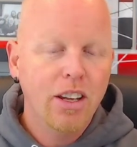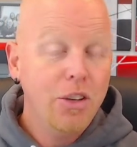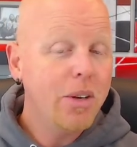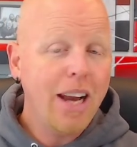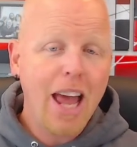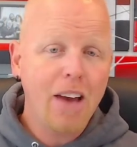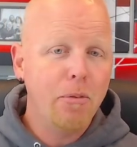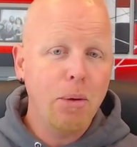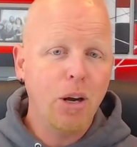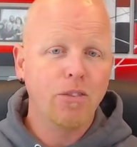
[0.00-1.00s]
You can have a
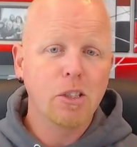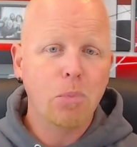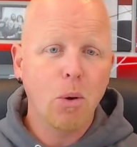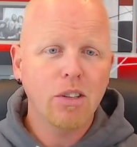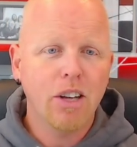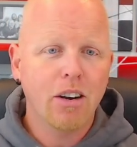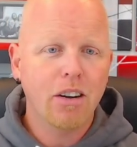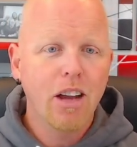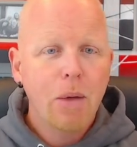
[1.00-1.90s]
beautiful sports car,